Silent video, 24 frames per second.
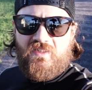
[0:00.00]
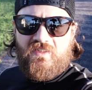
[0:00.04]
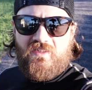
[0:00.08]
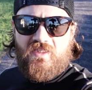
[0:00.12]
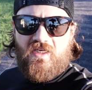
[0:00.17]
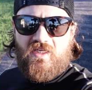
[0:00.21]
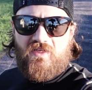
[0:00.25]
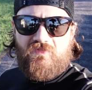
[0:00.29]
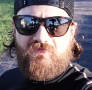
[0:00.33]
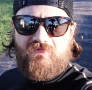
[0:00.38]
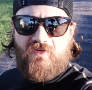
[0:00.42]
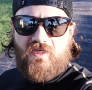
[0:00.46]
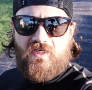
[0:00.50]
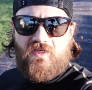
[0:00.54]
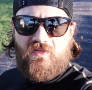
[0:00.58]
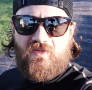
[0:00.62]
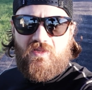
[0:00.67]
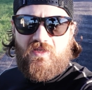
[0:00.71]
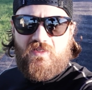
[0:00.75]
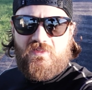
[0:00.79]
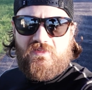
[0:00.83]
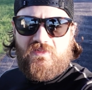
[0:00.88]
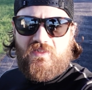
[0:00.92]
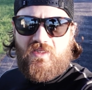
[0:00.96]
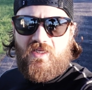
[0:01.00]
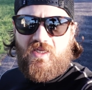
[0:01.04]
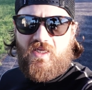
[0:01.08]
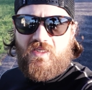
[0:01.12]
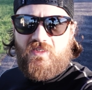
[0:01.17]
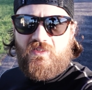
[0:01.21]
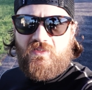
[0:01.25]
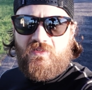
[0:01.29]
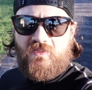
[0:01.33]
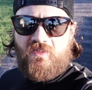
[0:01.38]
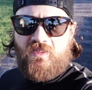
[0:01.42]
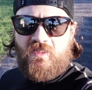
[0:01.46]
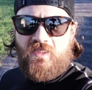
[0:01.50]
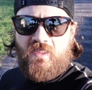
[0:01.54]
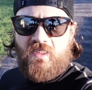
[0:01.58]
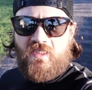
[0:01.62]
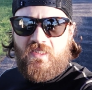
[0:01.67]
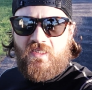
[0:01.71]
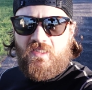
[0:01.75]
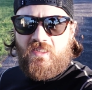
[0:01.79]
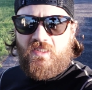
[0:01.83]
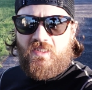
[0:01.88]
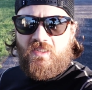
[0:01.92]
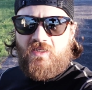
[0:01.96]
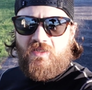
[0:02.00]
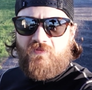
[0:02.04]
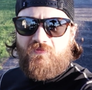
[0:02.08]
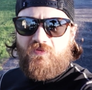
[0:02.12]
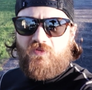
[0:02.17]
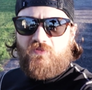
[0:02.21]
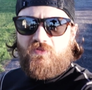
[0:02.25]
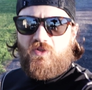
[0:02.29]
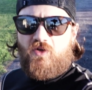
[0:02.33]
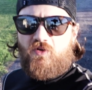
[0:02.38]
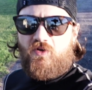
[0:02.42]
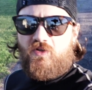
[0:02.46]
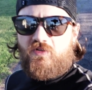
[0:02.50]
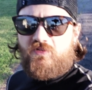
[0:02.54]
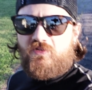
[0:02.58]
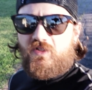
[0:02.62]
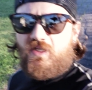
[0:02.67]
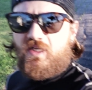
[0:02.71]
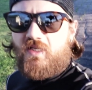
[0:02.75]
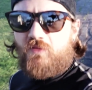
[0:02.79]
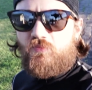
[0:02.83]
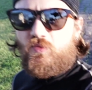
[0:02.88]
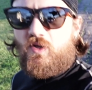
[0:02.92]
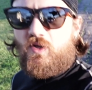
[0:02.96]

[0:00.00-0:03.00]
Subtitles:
Got to finalize that. If you'll notice, I am